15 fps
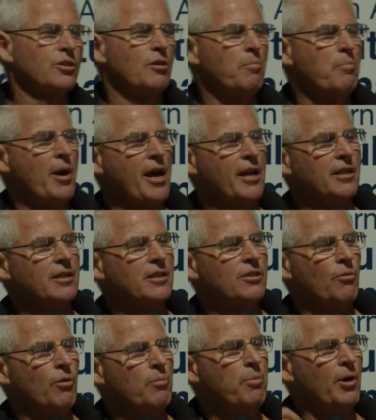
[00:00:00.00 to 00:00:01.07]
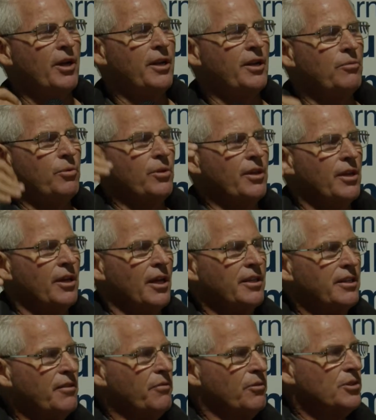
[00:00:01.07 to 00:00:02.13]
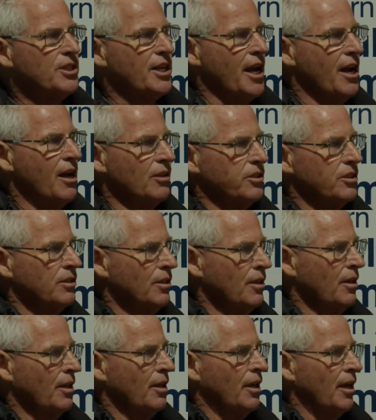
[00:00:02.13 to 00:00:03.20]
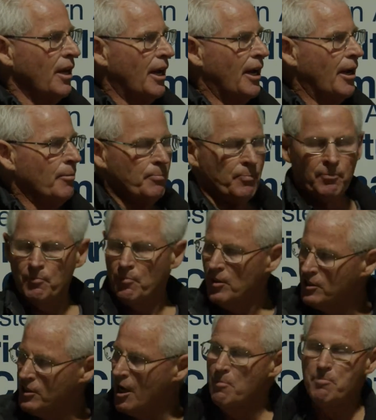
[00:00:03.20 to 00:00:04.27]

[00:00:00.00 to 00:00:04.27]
are patterns that are repeated with it at different scales. Same